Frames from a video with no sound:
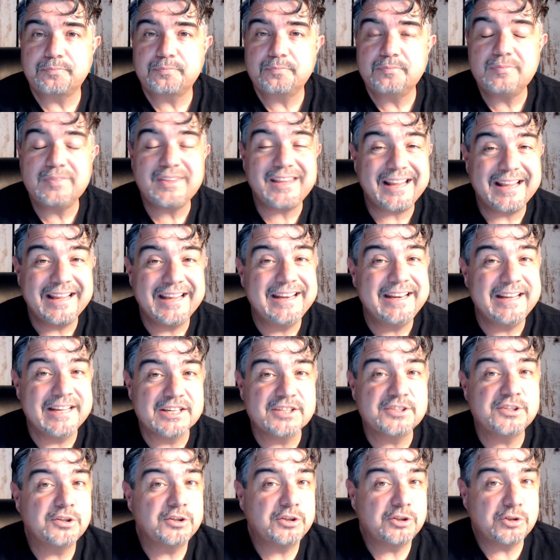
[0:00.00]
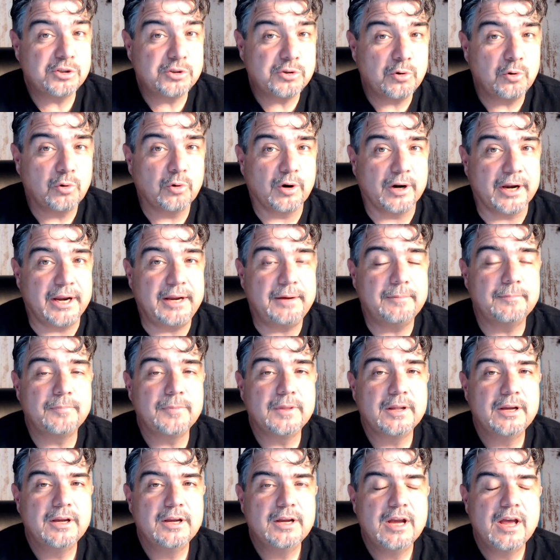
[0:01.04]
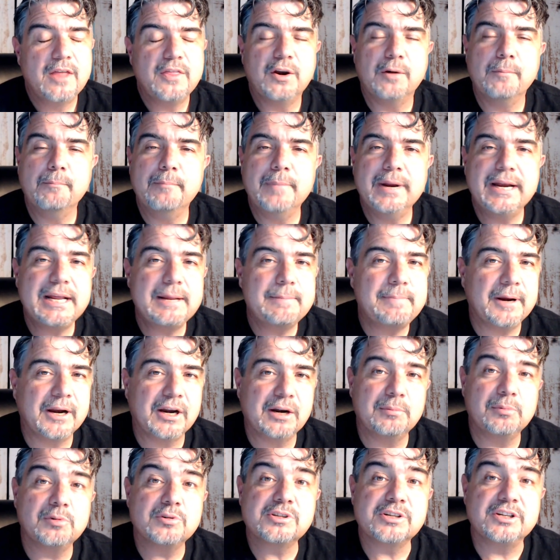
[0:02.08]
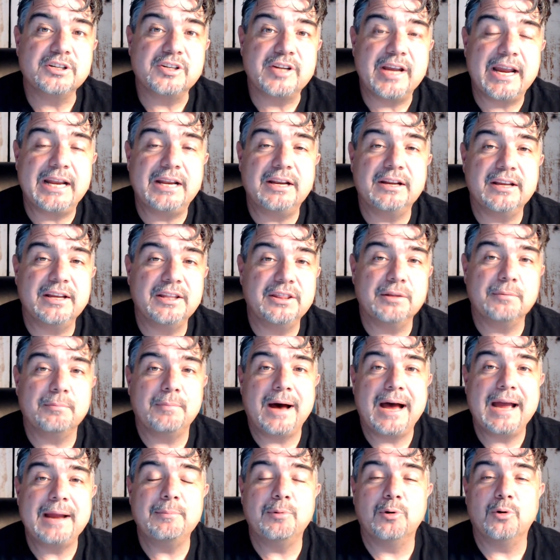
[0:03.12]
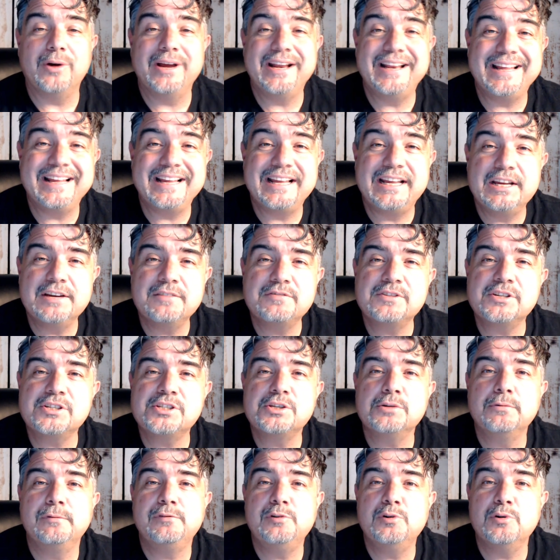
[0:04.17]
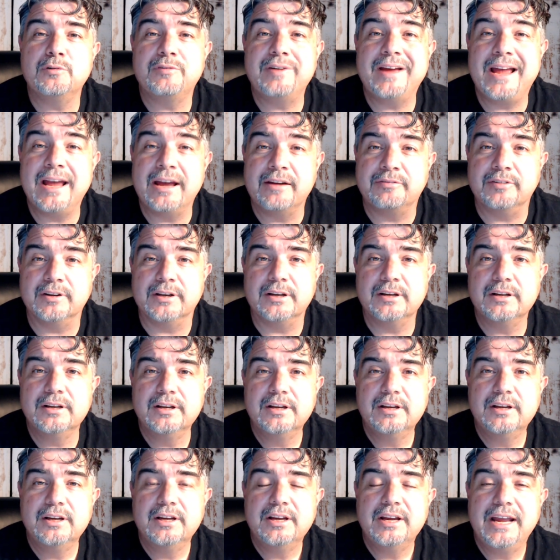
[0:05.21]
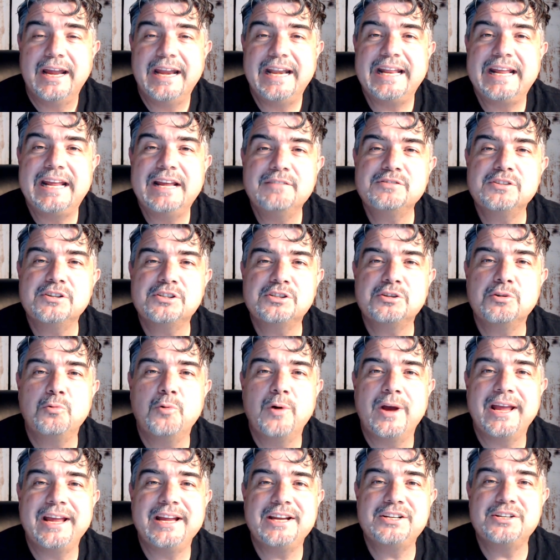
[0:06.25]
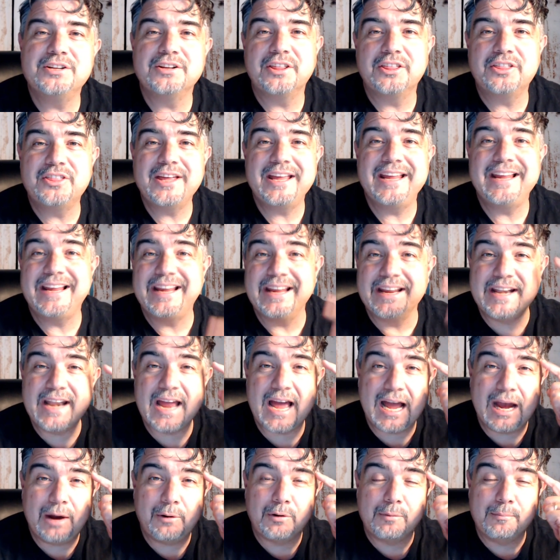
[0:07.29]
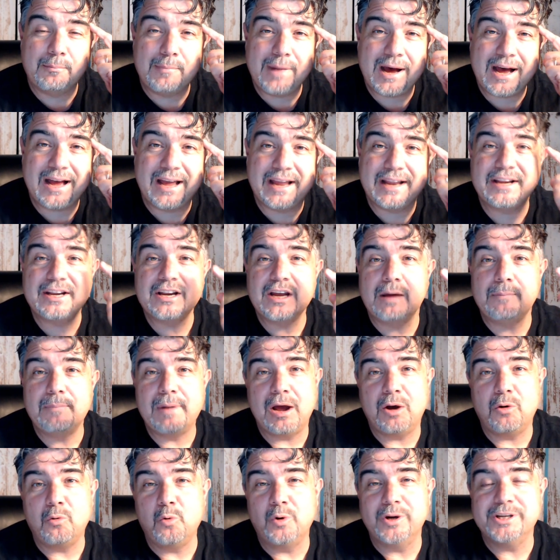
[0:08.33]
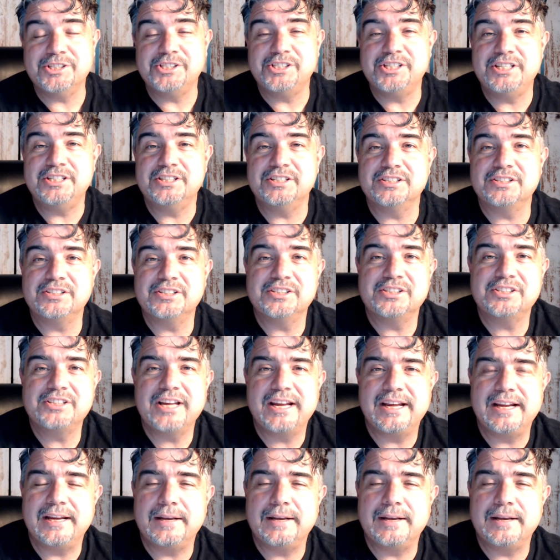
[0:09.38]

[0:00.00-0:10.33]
It is a story. There are many parables contained in the Bible, and it gives us a view of heaven. And it gives us a way to think in our mind about what Jesus is saying.